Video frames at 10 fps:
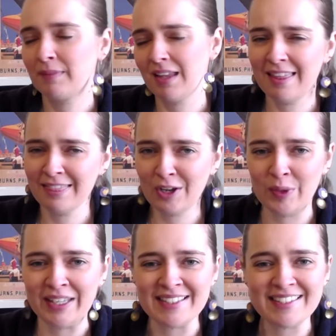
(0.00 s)
in the
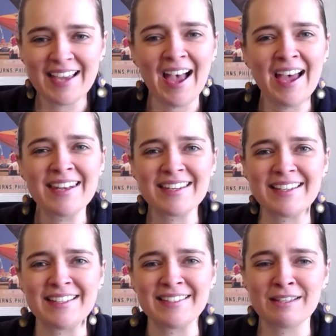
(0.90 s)
quickest and
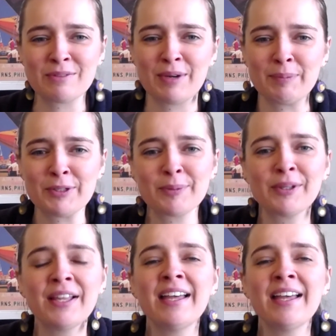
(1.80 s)
easiest way possible,